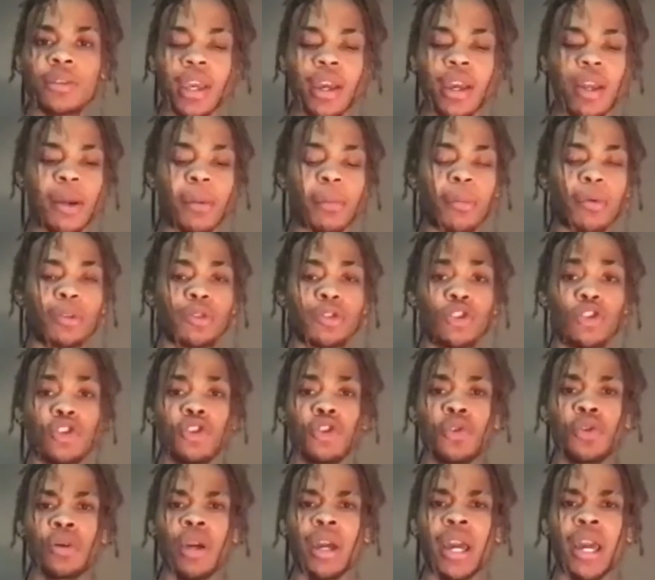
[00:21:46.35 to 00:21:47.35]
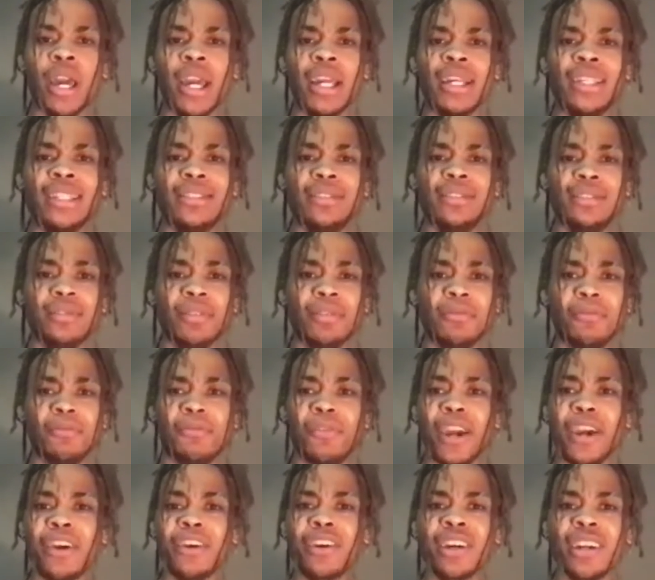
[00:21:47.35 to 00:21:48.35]
Number two, he's
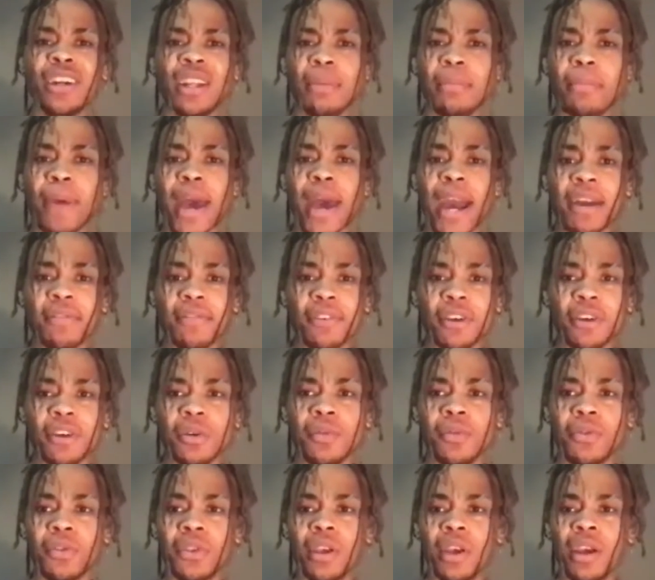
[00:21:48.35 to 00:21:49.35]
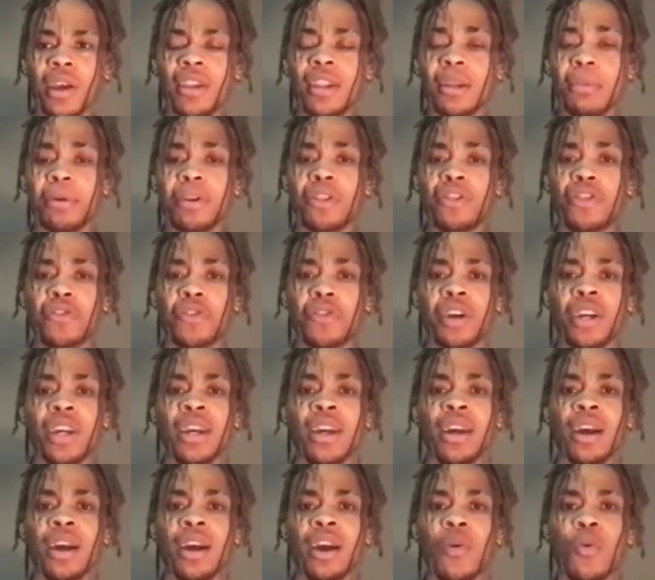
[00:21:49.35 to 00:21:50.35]
very good in the backfield. Number three,
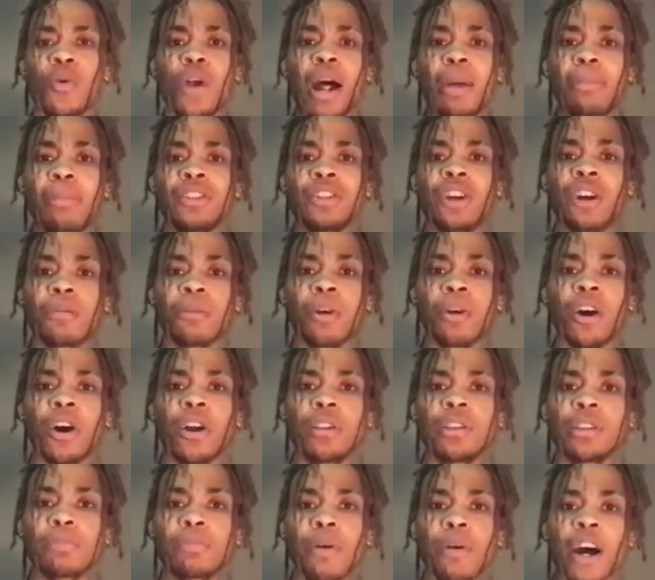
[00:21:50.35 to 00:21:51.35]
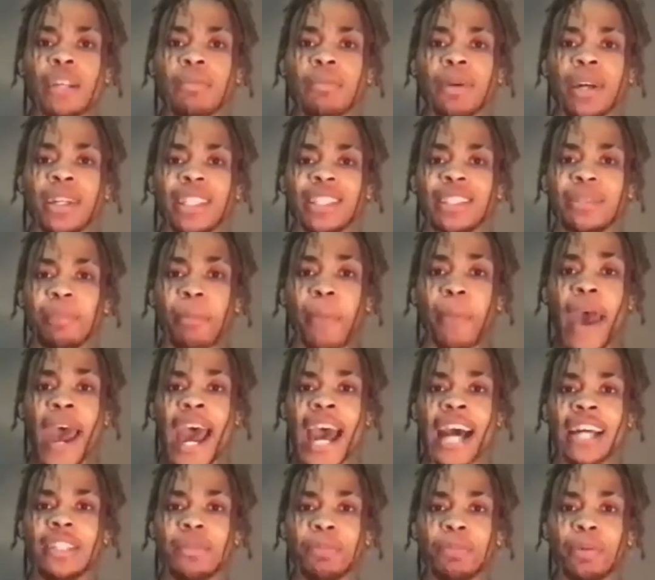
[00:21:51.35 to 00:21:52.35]
what I've been talking about all these prospects is
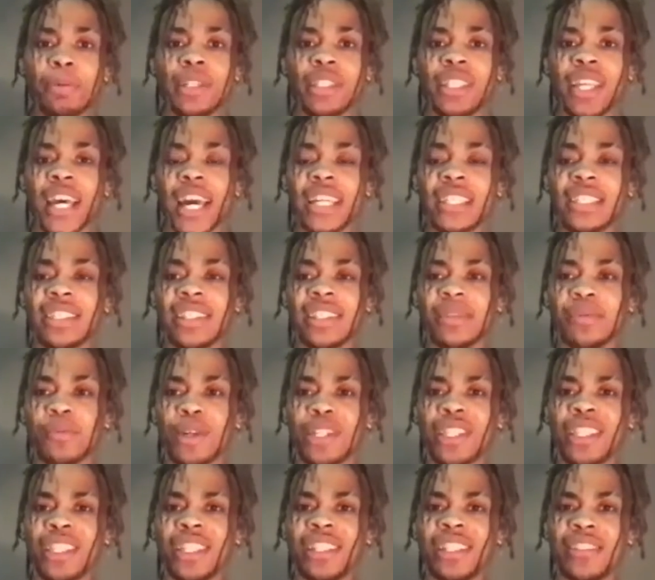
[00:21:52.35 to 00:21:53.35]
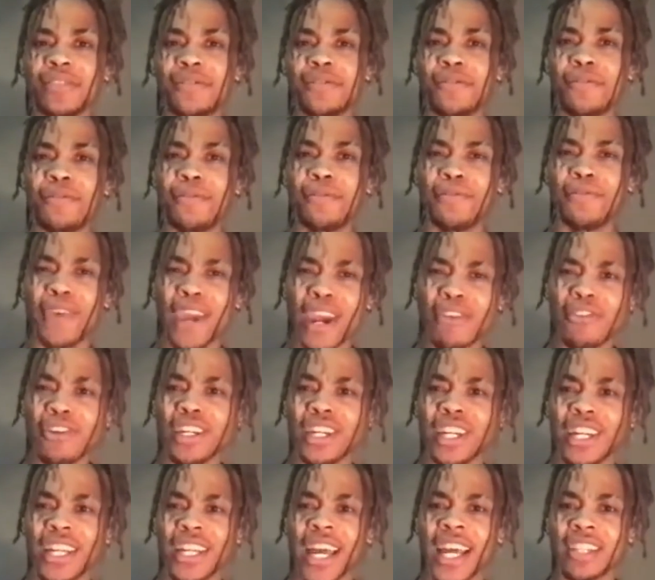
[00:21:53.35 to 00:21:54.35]
pass protection, which he is very
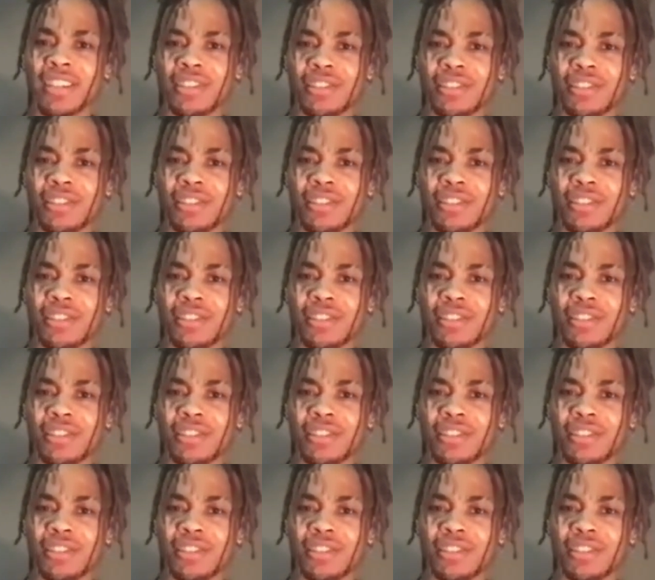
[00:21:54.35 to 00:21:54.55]
good at too.